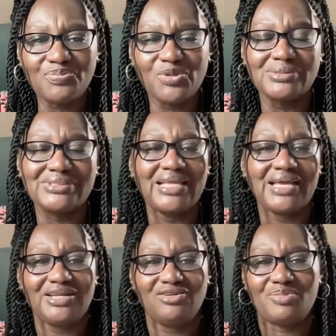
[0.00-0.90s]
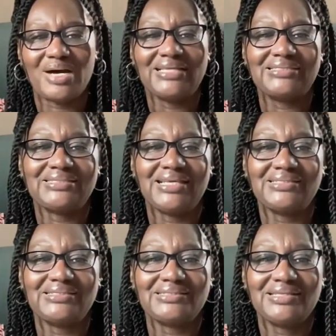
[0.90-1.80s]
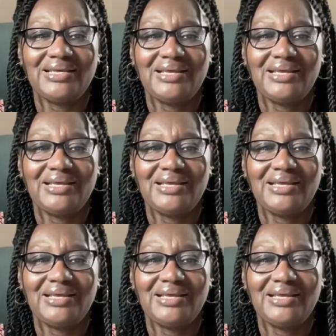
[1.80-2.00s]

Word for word: those negative mindsets